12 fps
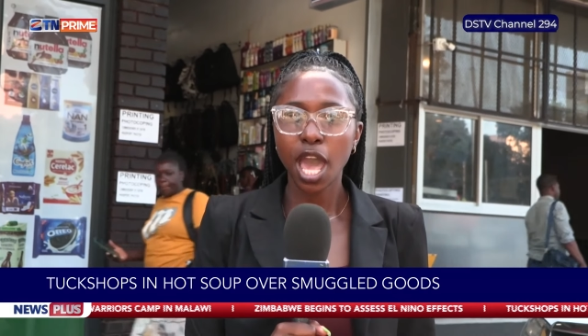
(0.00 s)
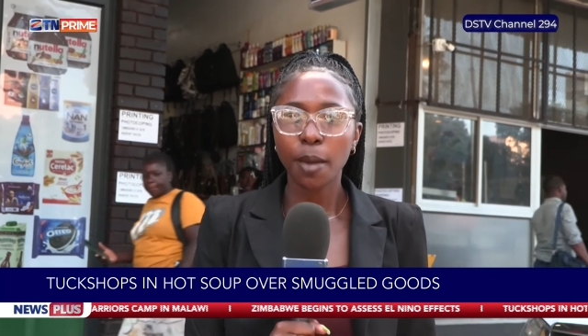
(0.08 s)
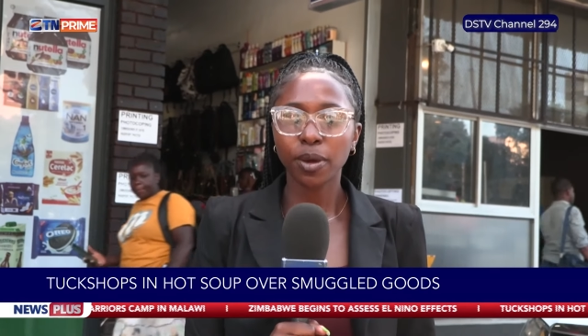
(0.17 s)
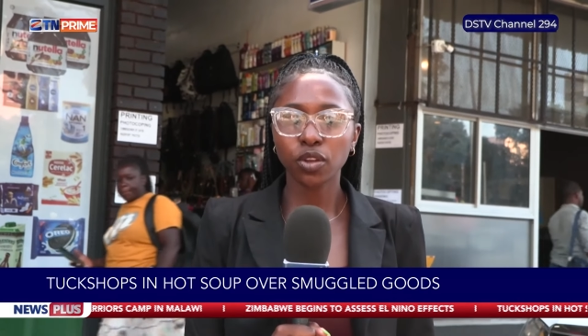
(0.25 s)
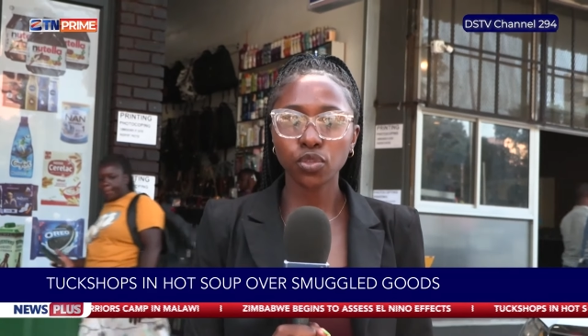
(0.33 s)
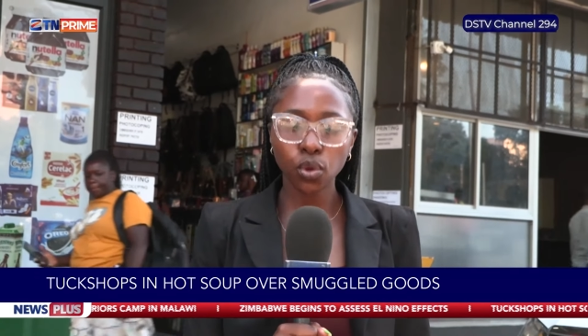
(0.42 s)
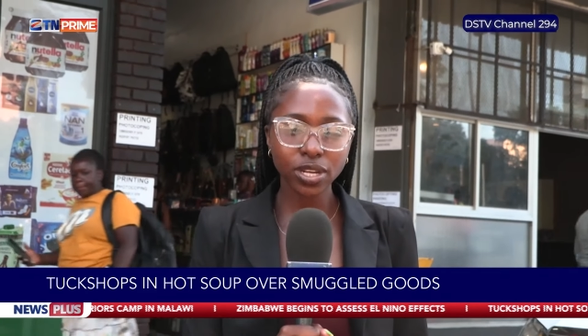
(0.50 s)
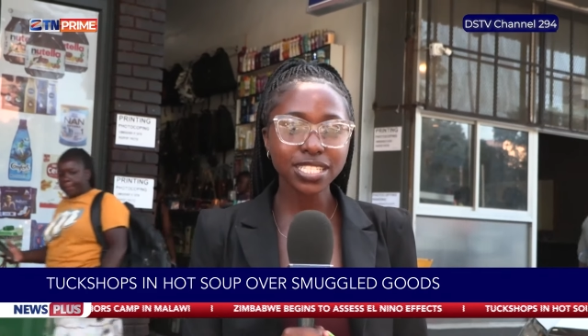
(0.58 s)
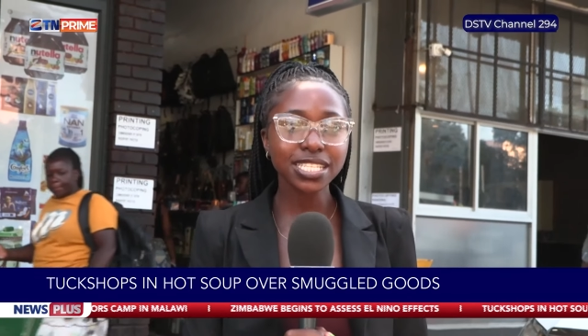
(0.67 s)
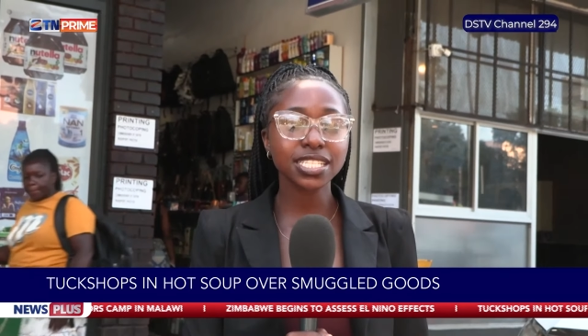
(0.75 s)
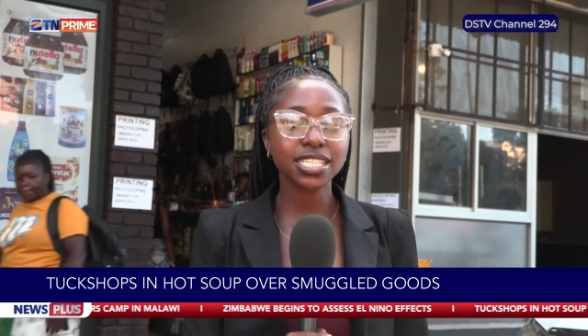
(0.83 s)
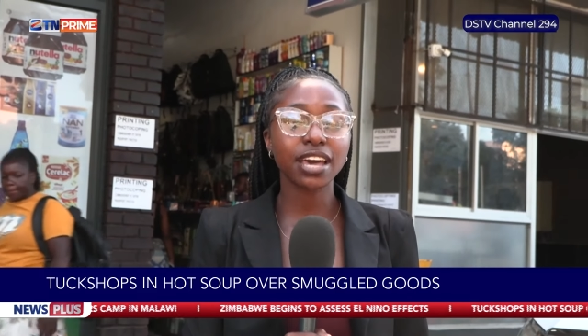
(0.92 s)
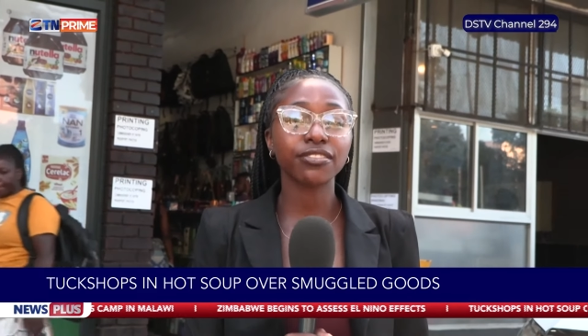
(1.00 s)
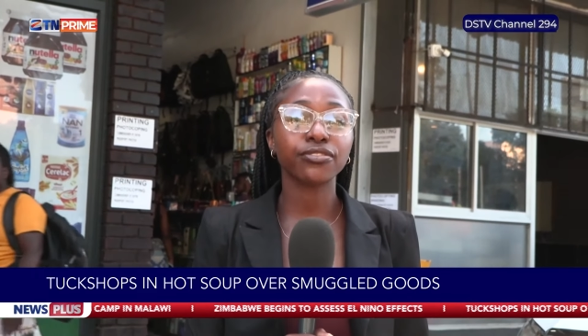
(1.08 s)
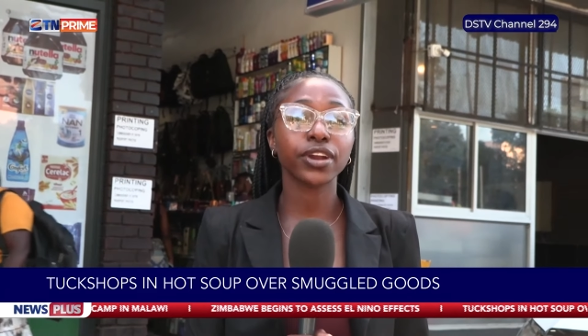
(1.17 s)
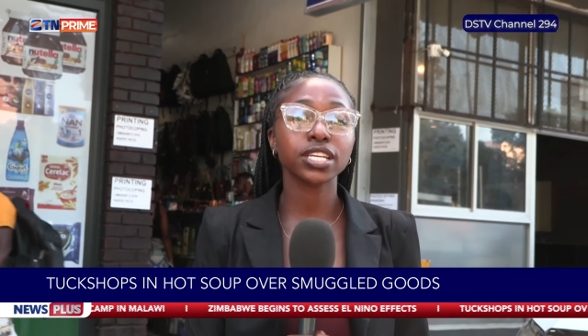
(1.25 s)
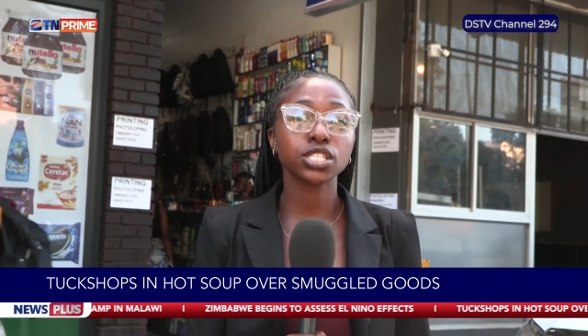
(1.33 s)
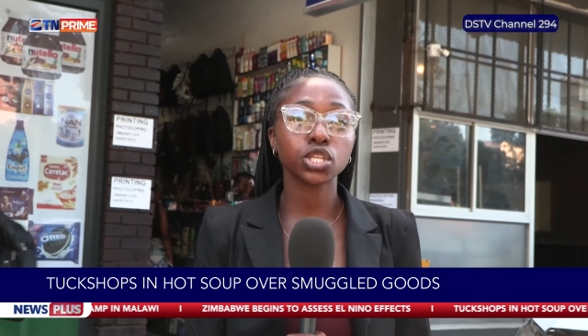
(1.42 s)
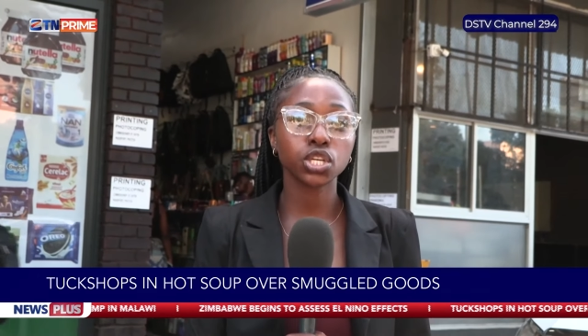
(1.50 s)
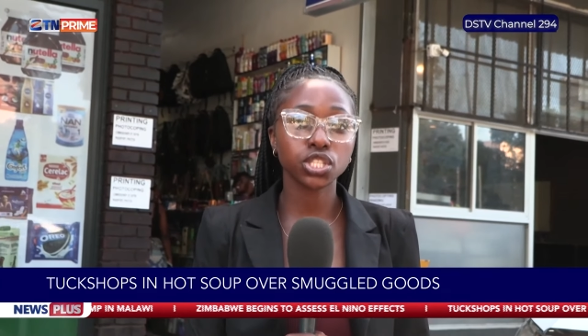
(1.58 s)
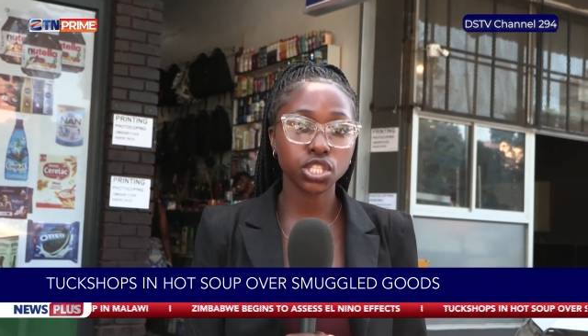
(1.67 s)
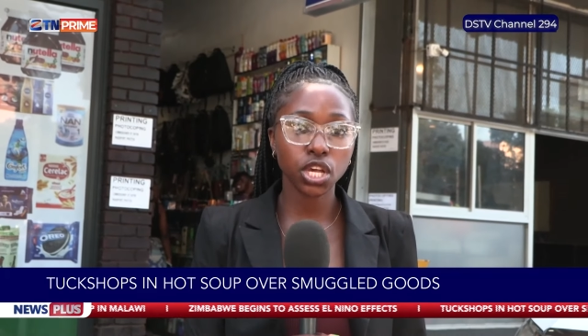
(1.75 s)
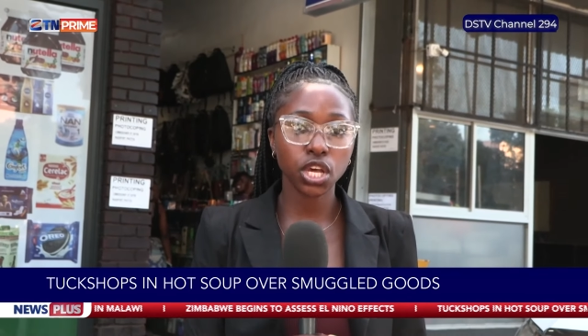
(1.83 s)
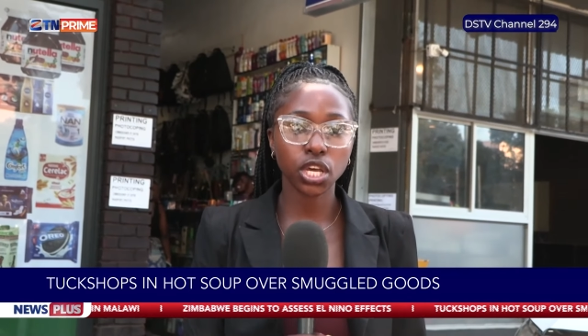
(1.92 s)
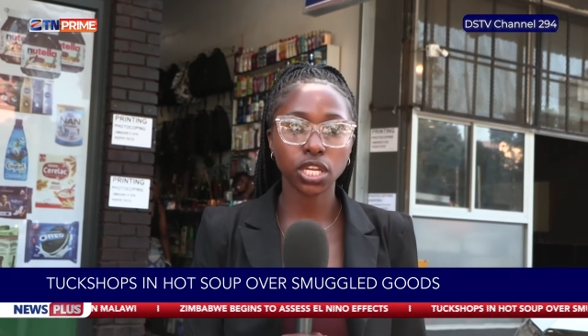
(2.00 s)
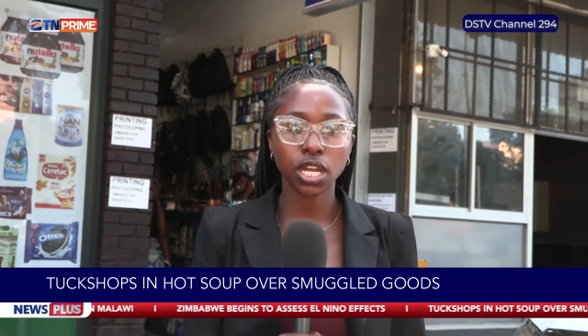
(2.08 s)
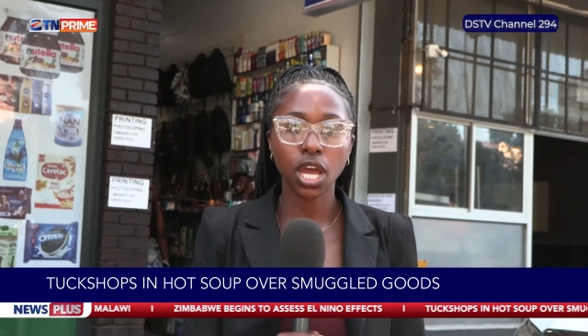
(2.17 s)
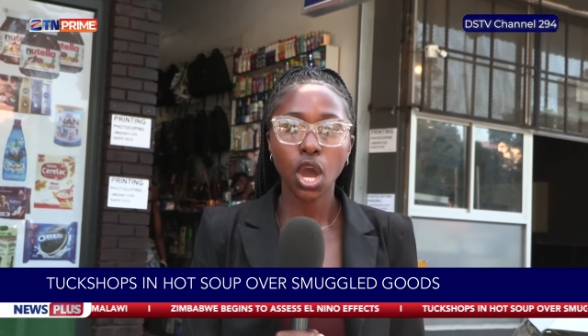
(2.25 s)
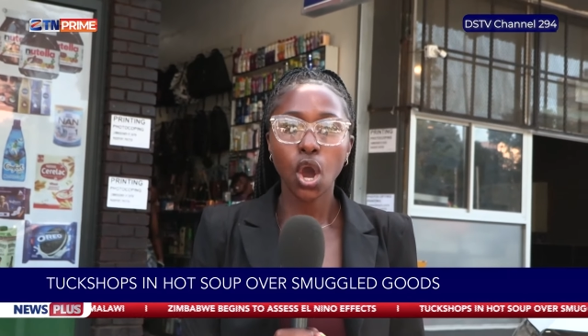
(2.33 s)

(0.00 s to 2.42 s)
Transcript: but authorities have raised concern